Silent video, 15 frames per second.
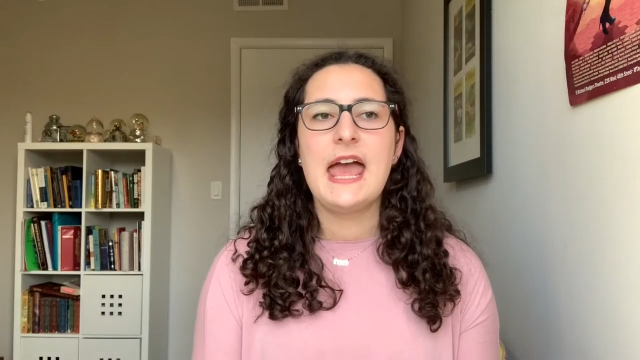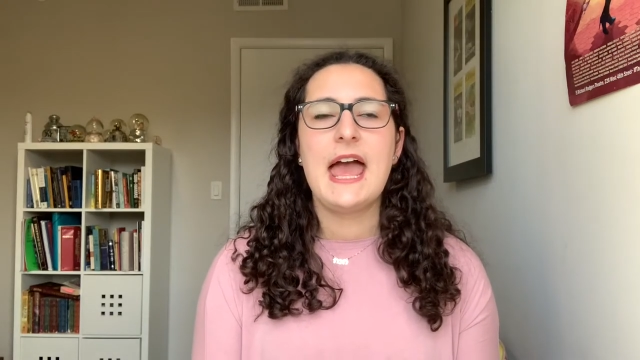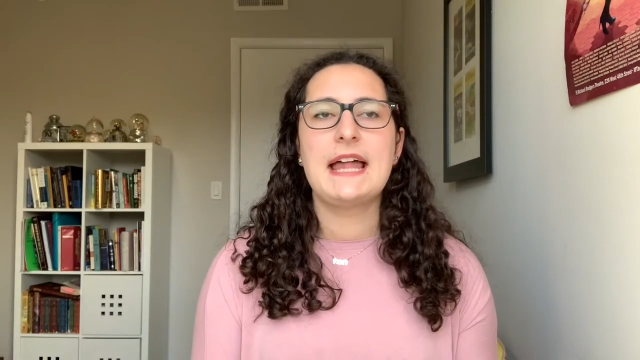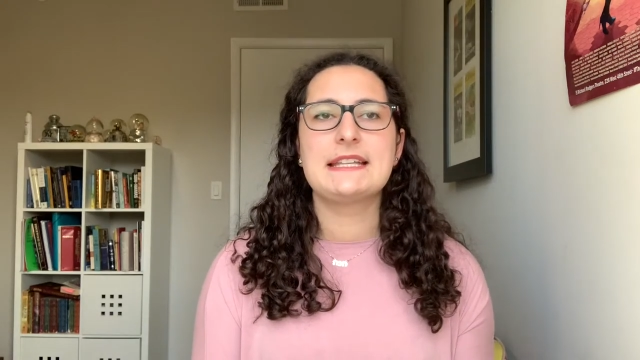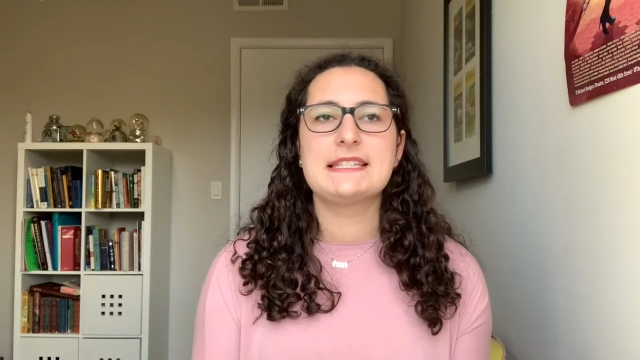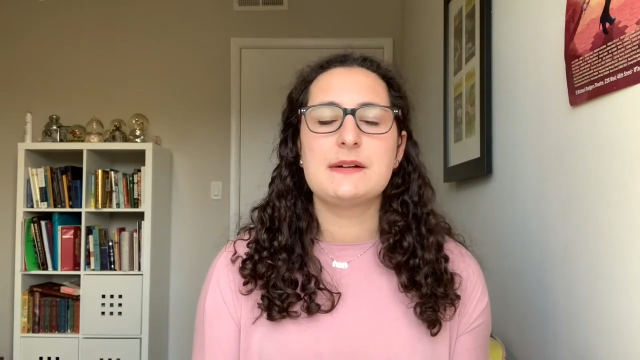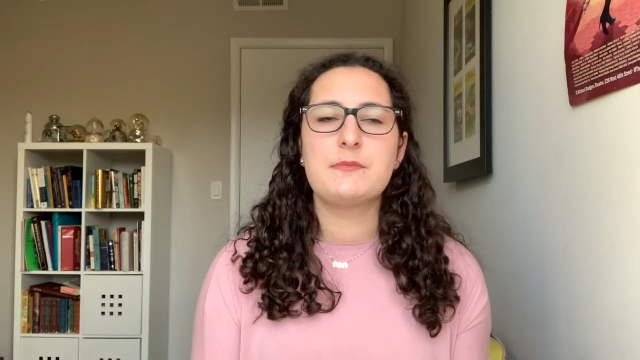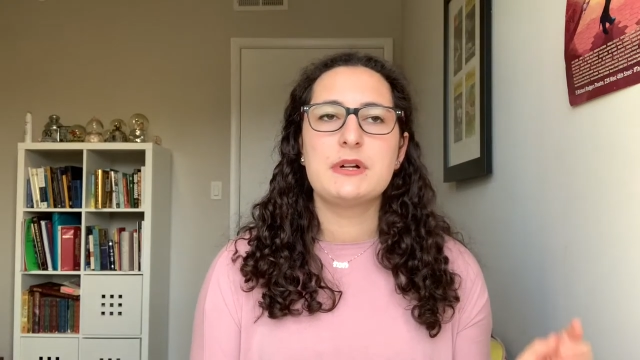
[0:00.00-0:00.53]
And
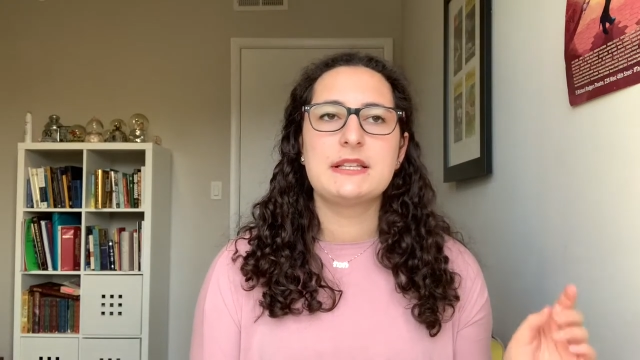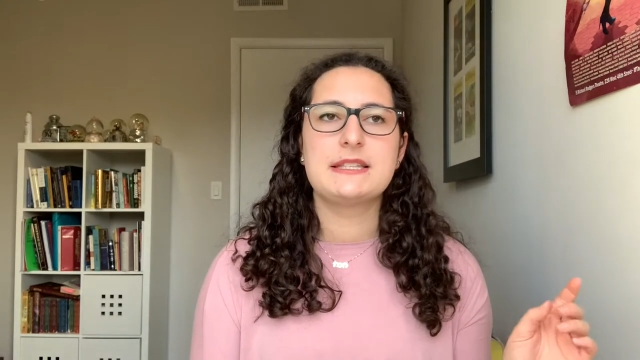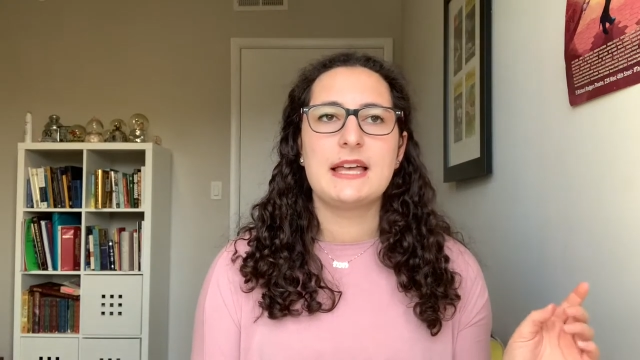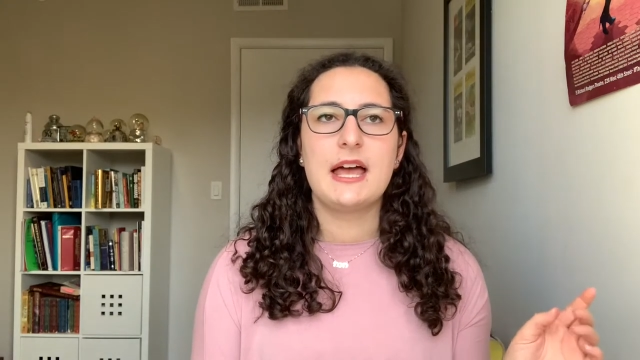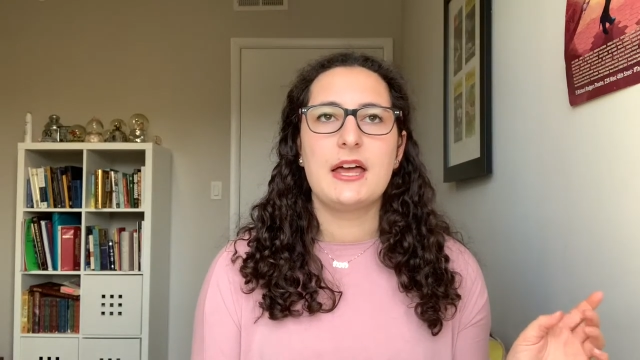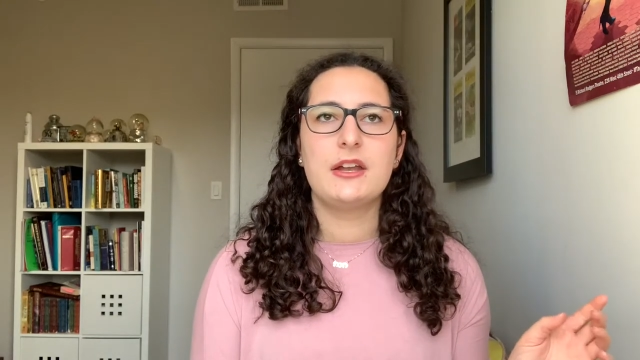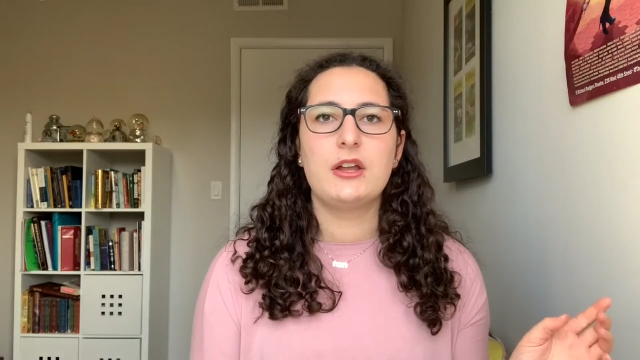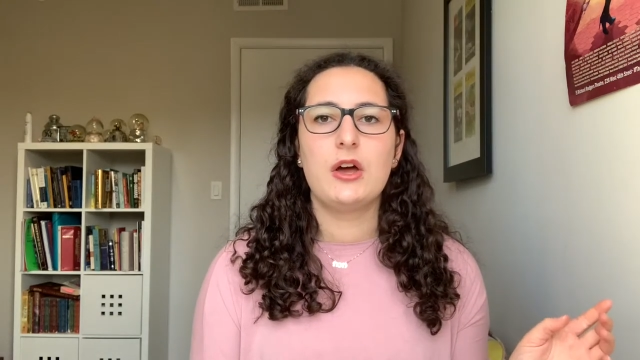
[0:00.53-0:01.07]
someone
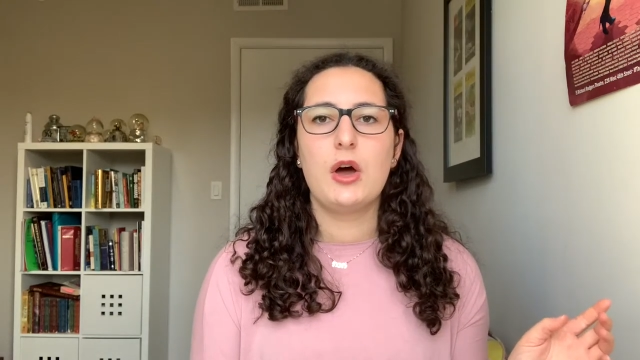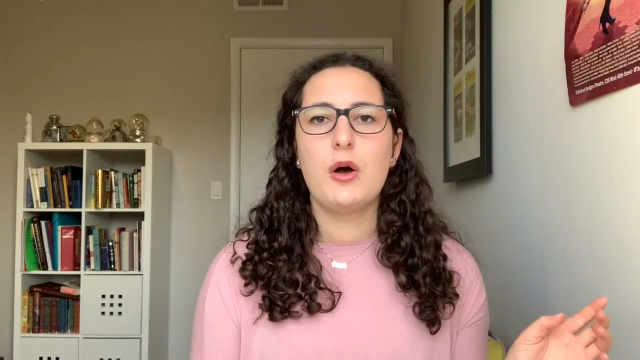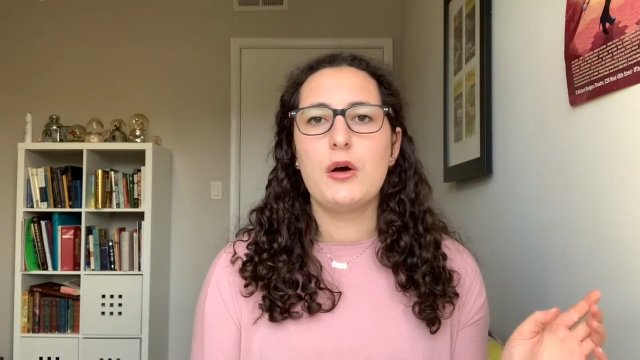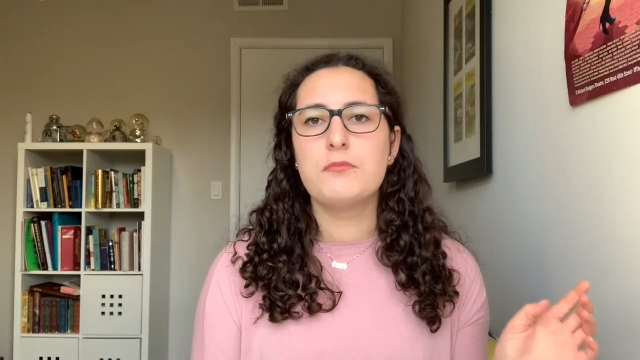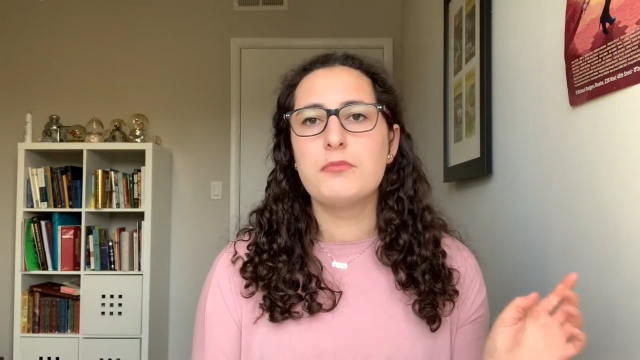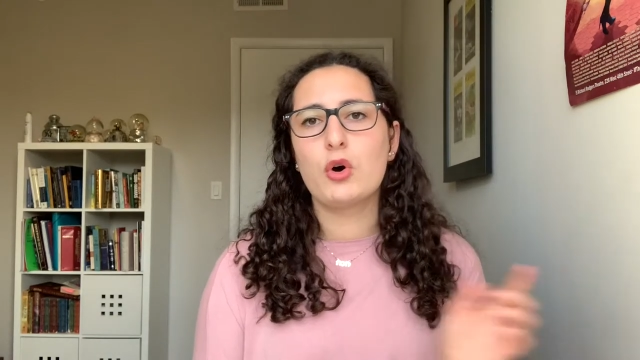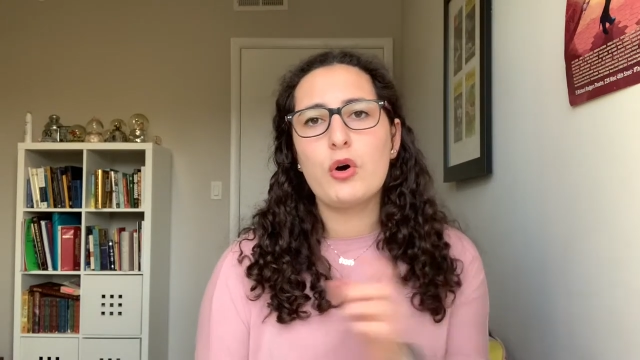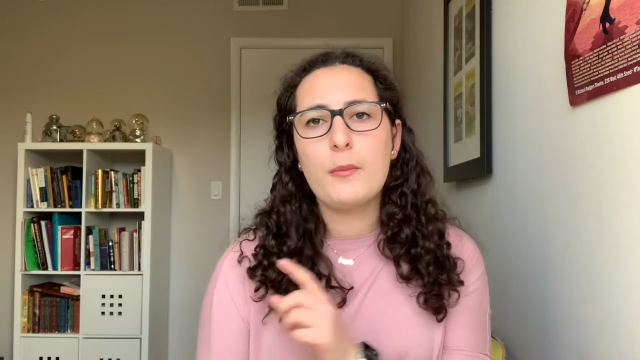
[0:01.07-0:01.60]
said,
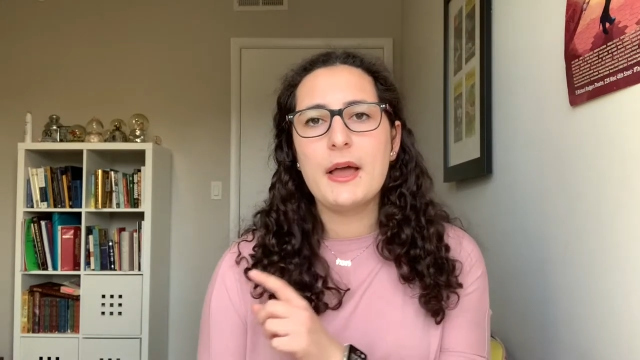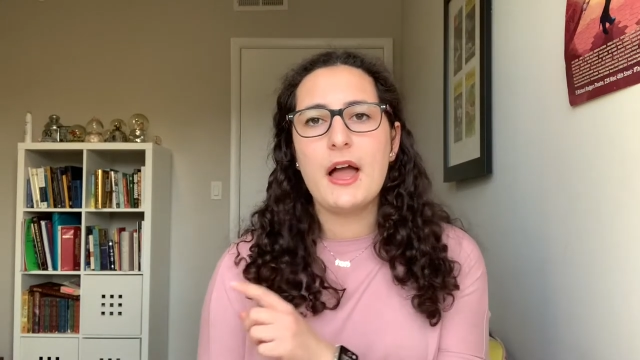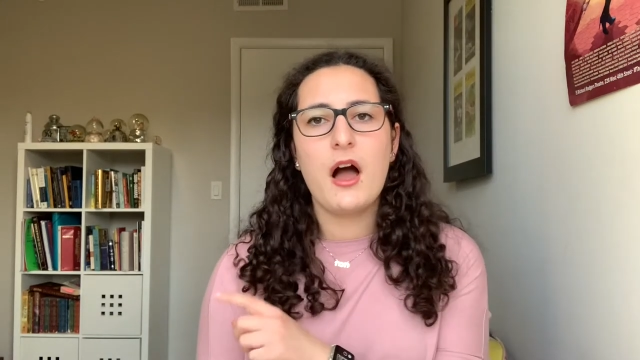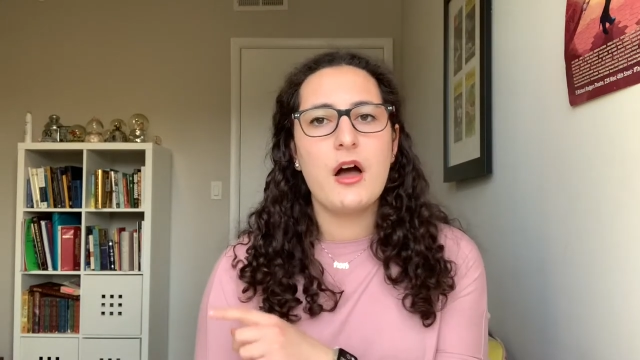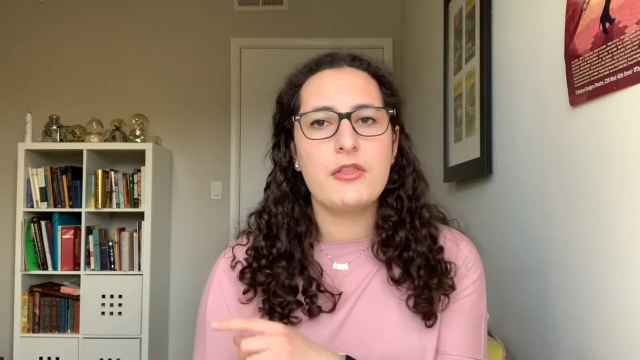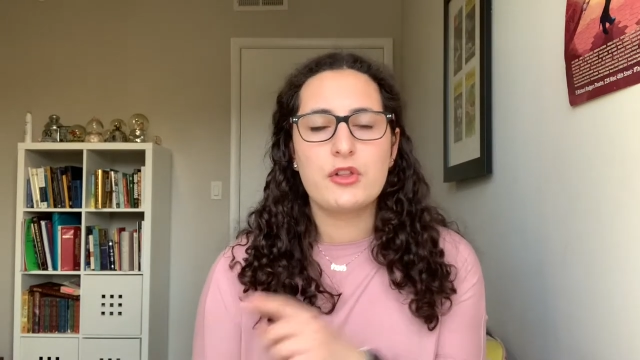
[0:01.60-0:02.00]
Machon Maayan,